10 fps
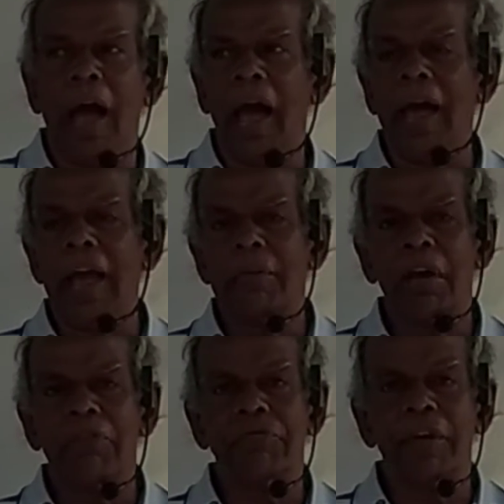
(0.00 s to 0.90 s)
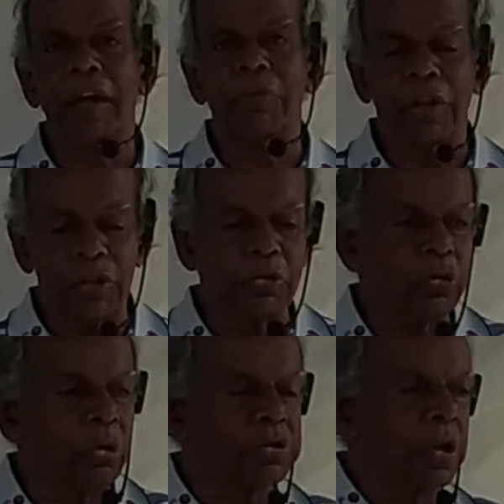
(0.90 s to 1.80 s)
I and my friend, with
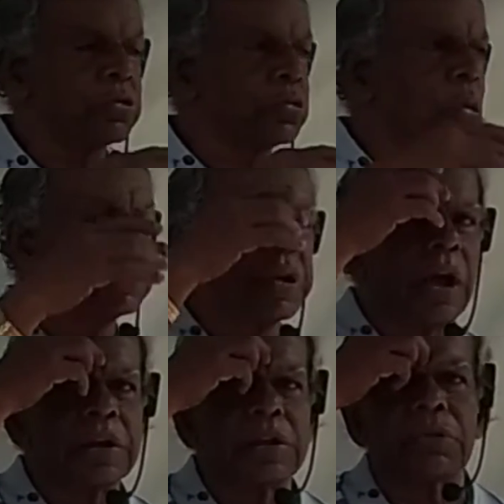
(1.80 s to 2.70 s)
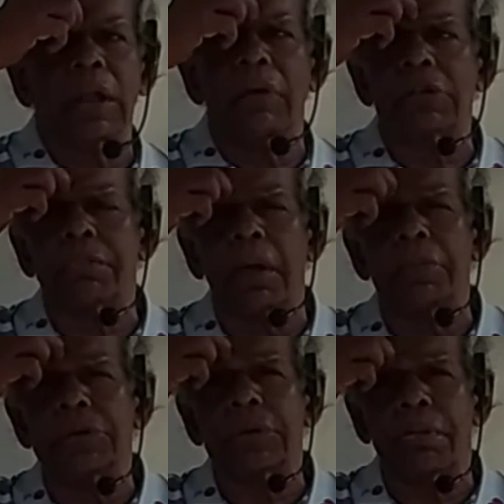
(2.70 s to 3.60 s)
those young days when I was
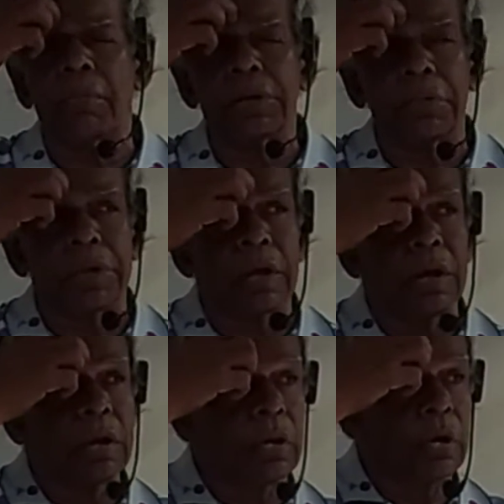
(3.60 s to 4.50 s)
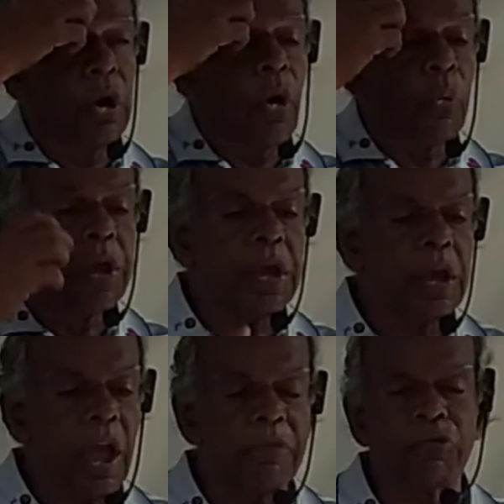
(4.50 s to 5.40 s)
primary something, we
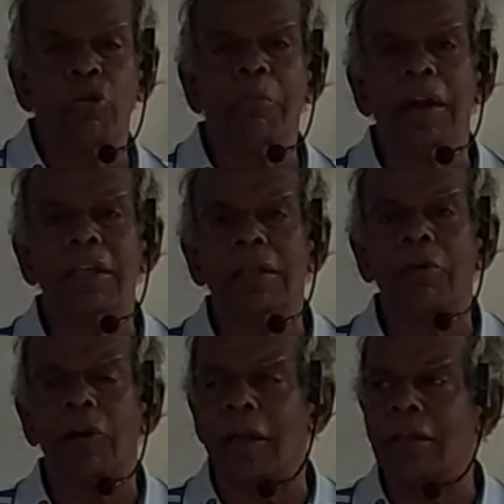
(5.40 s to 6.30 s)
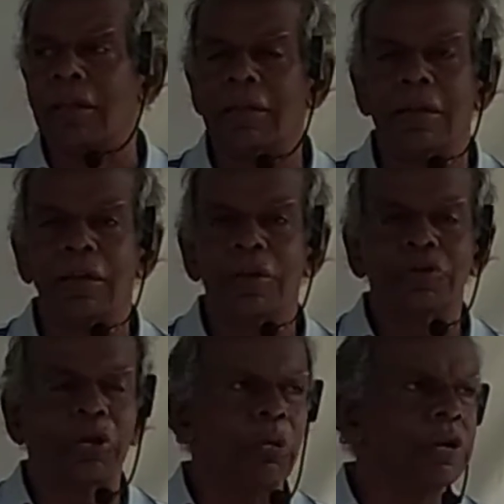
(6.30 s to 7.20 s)
have no money in the pocket.
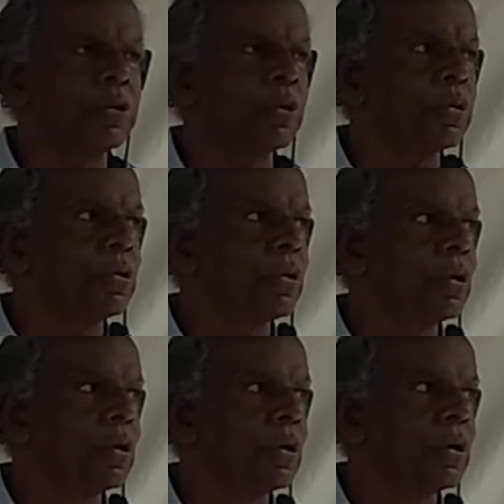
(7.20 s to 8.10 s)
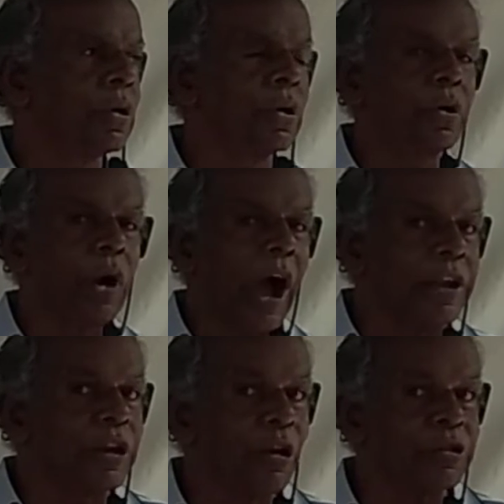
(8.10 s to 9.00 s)
So what to do? I
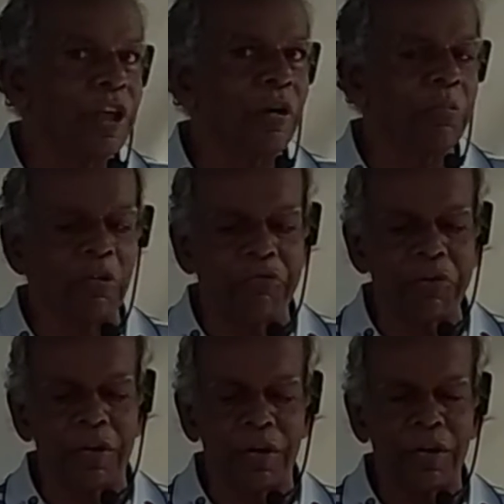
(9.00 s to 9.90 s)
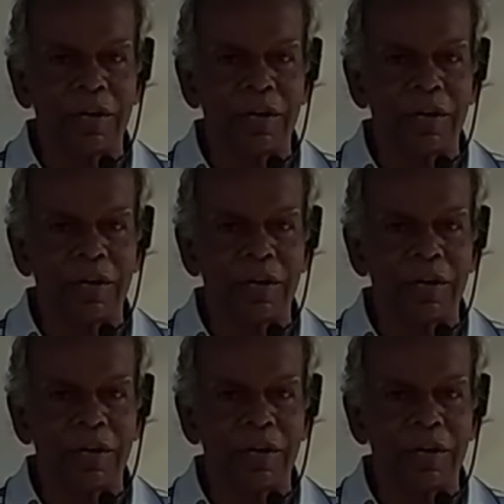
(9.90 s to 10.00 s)
did not think about fear.